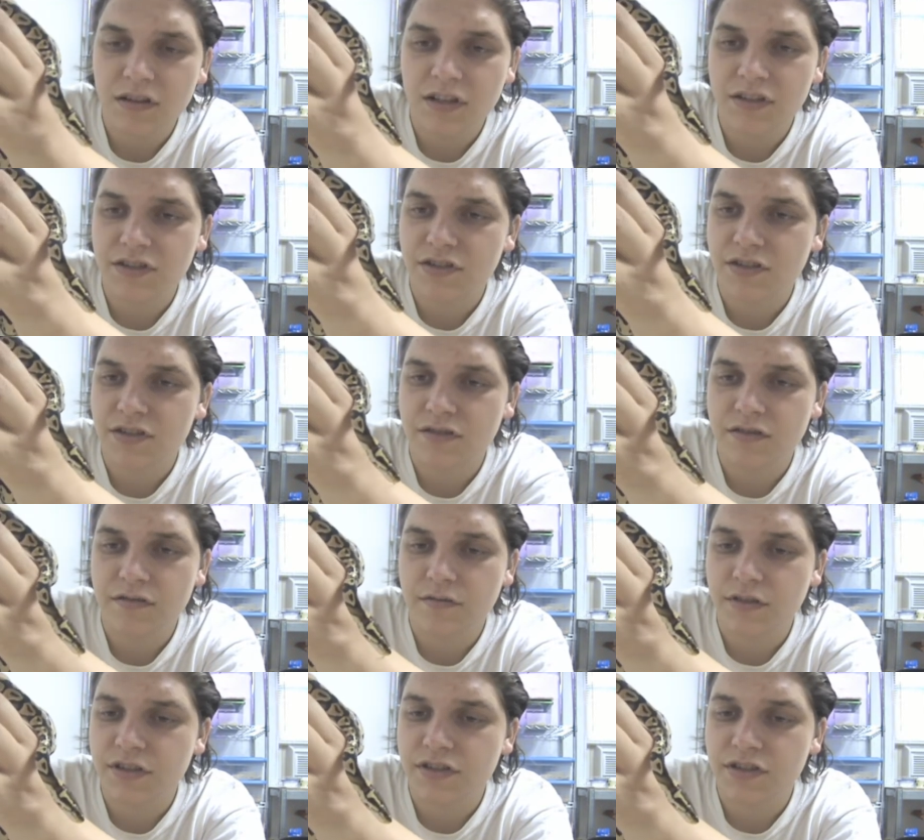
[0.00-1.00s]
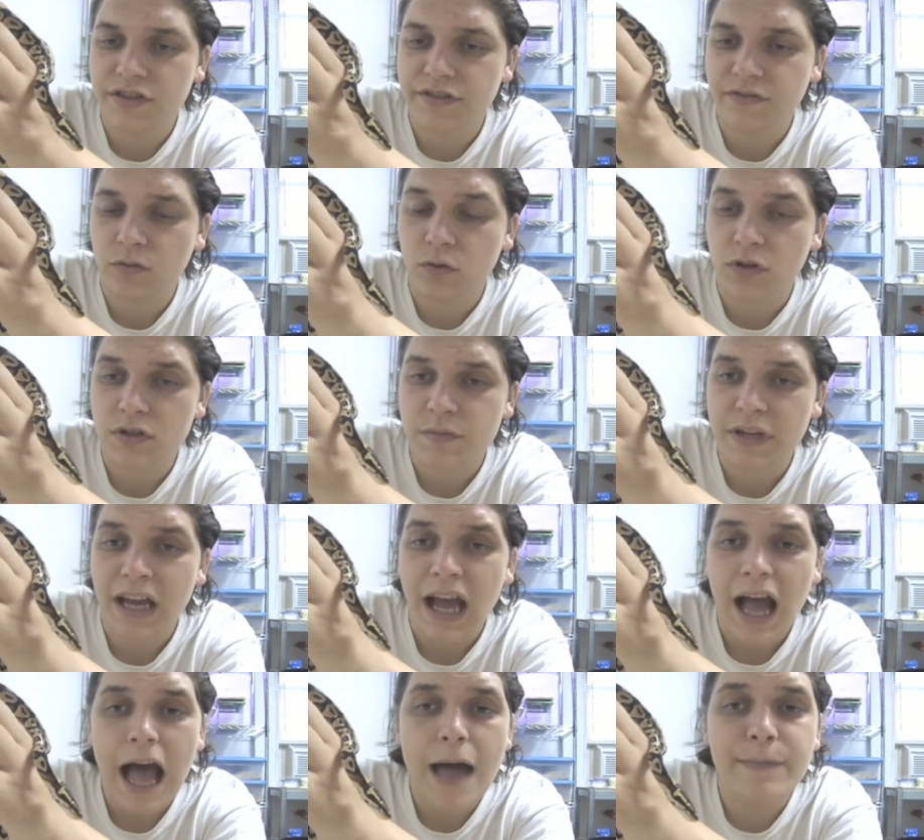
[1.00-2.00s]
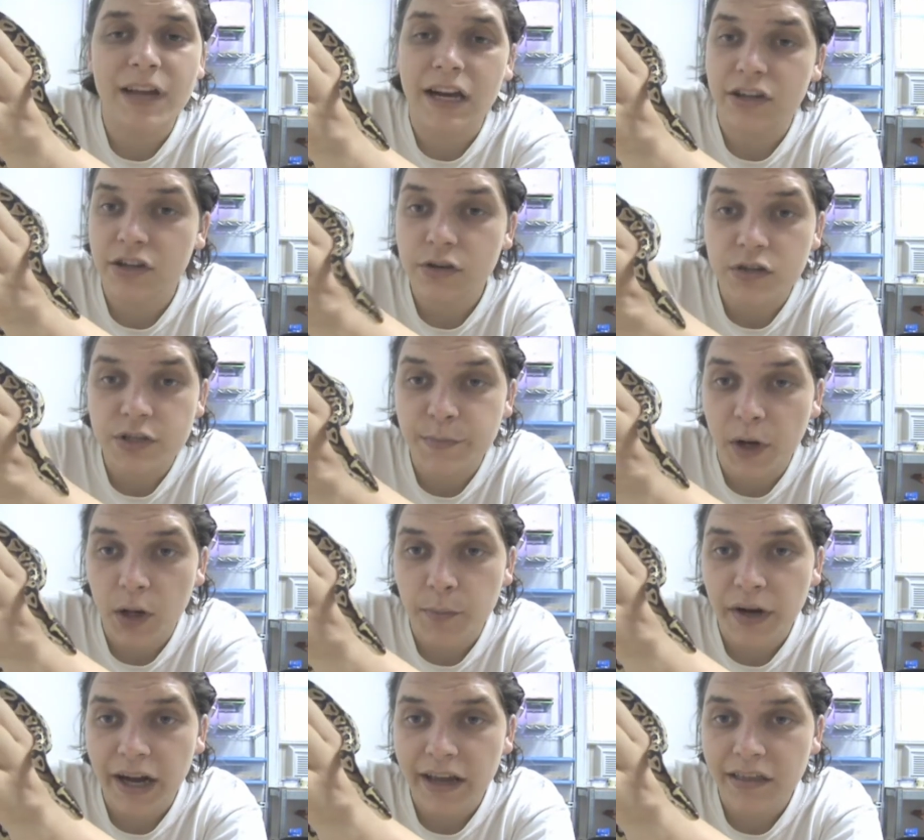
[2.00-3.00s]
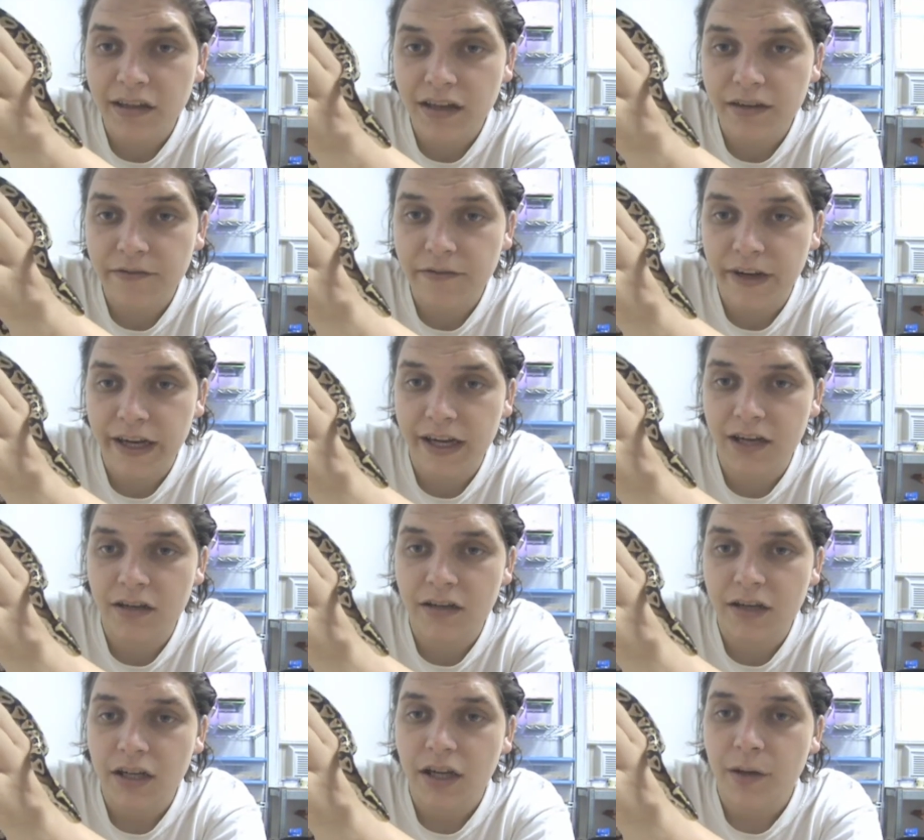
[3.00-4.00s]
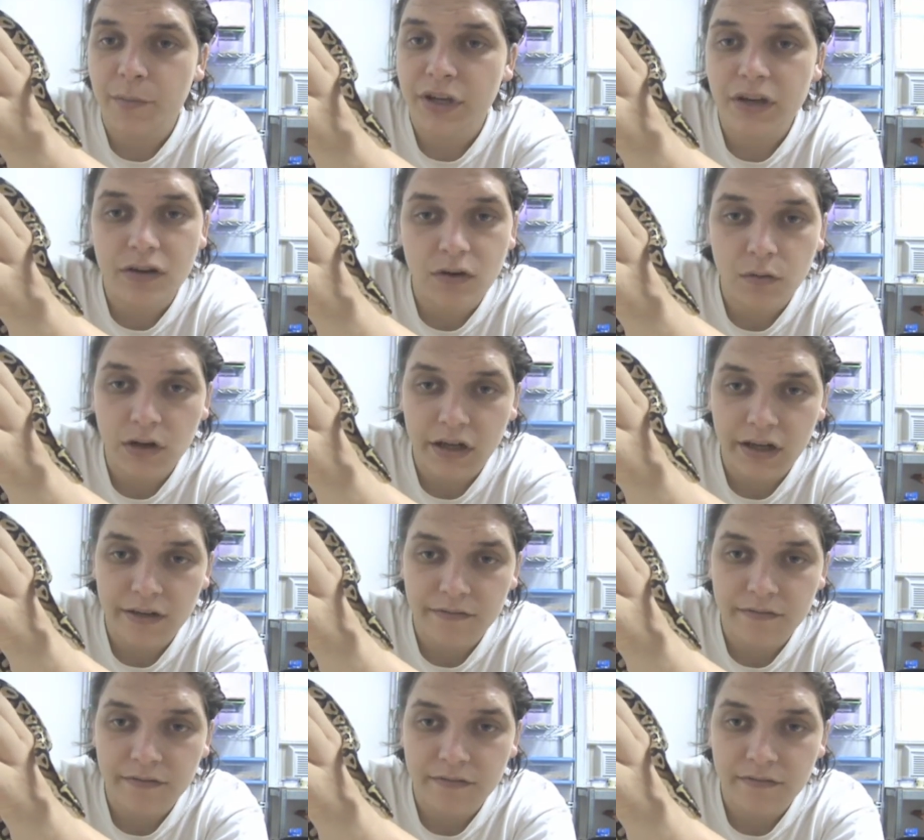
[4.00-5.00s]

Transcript: this just this just floors me. I'm not a huge ball python fan, but you know what?